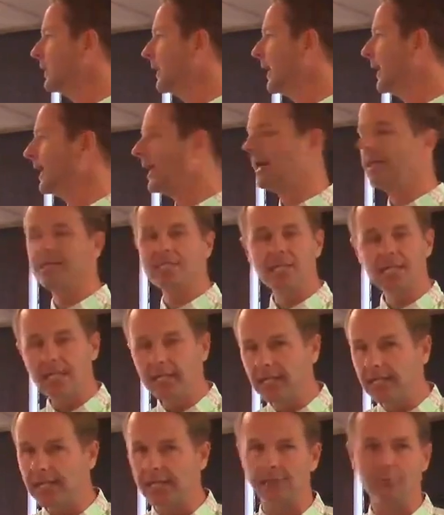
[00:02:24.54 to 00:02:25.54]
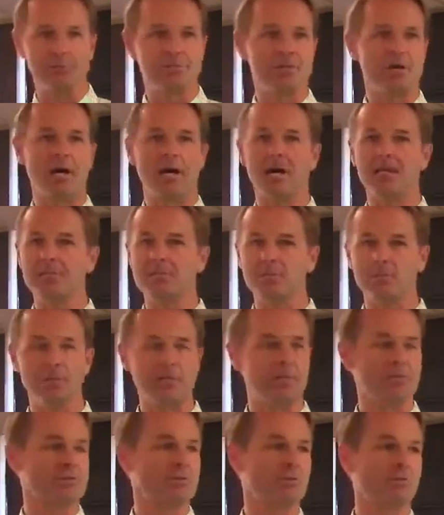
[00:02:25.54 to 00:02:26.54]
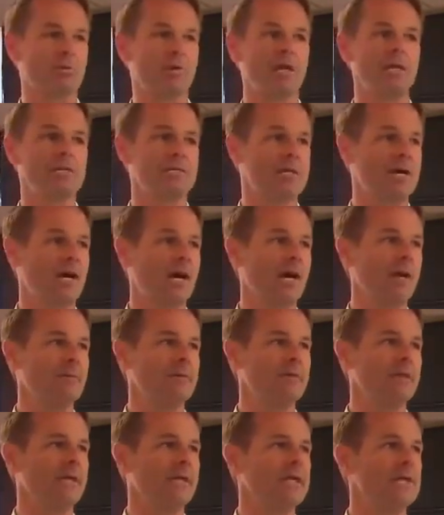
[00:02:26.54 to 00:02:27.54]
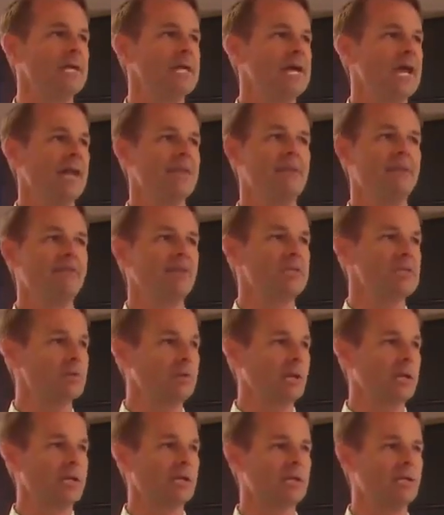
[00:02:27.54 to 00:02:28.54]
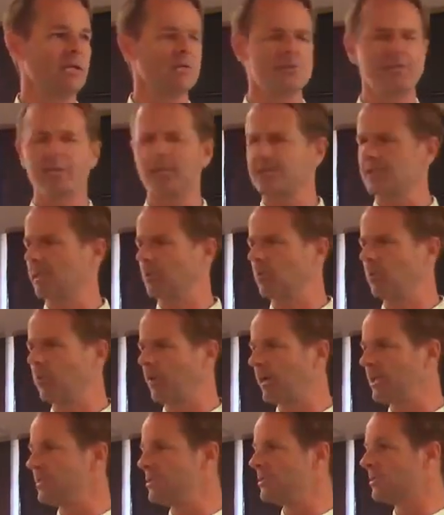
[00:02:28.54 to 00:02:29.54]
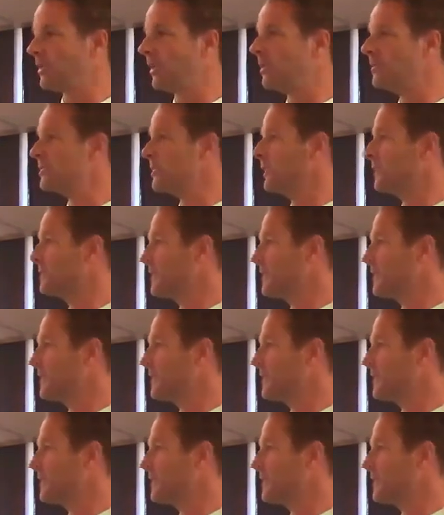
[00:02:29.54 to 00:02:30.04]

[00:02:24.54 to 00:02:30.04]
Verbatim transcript: and I did it, and it was awesome. We had this great time, and then and then eventually we had to close it. And I was like, well, why did you close it? And